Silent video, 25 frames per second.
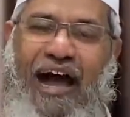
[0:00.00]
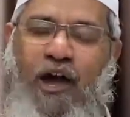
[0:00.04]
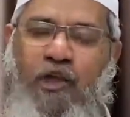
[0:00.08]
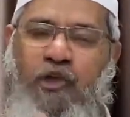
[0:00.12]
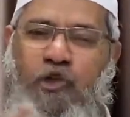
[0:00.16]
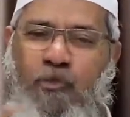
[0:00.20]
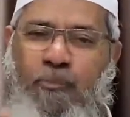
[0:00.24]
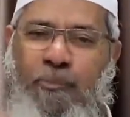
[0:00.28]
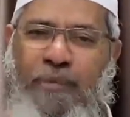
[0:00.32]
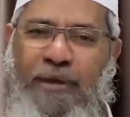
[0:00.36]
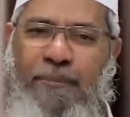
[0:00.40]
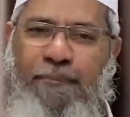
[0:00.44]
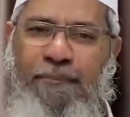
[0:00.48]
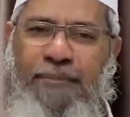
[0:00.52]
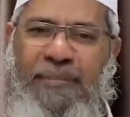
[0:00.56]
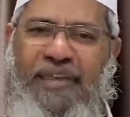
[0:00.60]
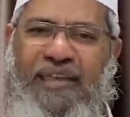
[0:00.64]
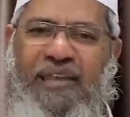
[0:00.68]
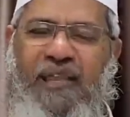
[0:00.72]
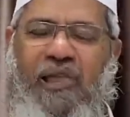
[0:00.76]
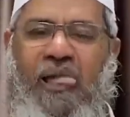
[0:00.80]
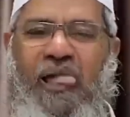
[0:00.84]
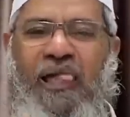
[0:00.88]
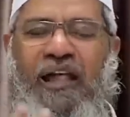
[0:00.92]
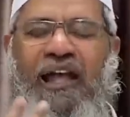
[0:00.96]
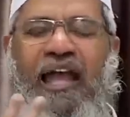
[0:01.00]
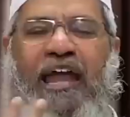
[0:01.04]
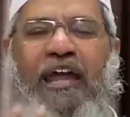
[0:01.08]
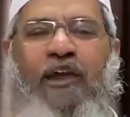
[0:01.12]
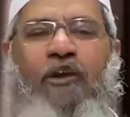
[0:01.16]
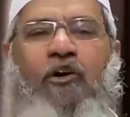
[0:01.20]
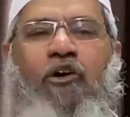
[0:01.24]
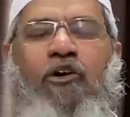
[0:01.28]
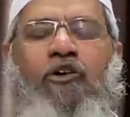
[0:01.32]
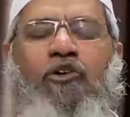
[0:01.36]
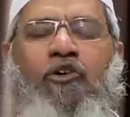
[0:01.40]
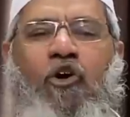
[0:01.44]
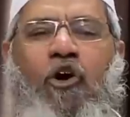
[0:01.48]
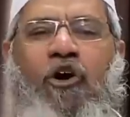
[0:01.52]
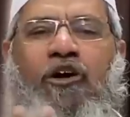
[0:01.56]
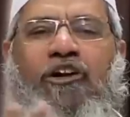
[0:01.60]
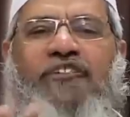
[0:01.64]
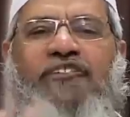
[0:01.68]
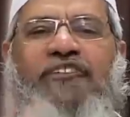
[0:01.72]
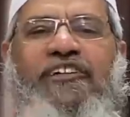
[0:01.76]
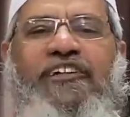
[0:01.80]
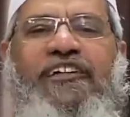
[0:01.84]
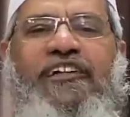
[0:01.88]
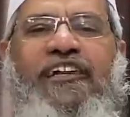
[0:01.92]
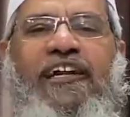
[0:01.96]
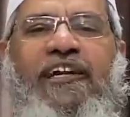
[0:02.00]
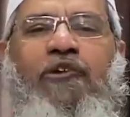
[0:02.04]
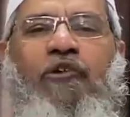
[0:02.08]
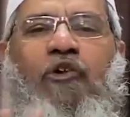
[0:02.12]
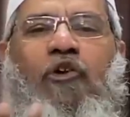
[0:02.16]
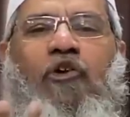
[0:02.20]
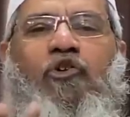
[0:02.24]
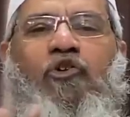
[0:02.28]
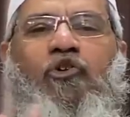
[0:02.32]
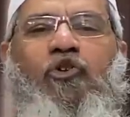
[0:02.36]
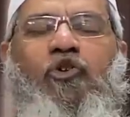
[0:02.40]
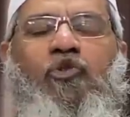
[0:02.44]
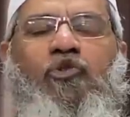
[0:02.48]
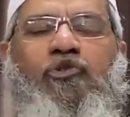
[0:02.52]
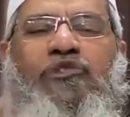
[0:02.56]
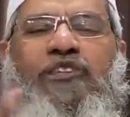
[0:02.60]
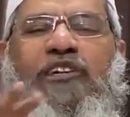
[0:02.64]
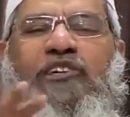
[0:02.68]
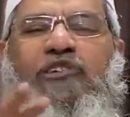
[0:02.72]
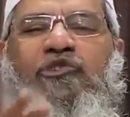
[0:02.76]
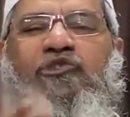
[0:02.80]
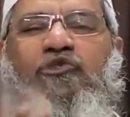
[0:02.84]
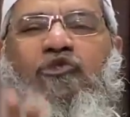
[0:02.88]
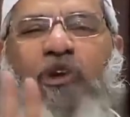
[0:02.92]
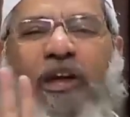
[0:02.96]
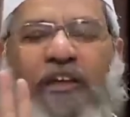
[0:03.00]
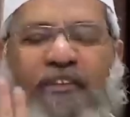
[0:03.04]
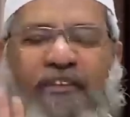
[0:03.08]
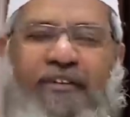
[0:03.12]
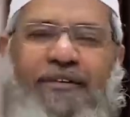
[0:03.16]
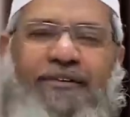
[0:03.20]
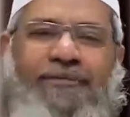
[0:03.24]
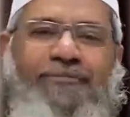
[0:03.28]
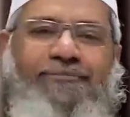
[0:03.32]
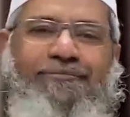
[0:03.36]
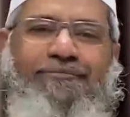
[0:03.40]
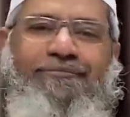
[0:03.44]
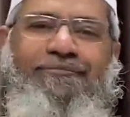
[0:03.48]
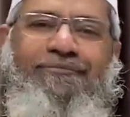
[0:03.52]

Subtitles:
A human being cannot concentrate on two things together.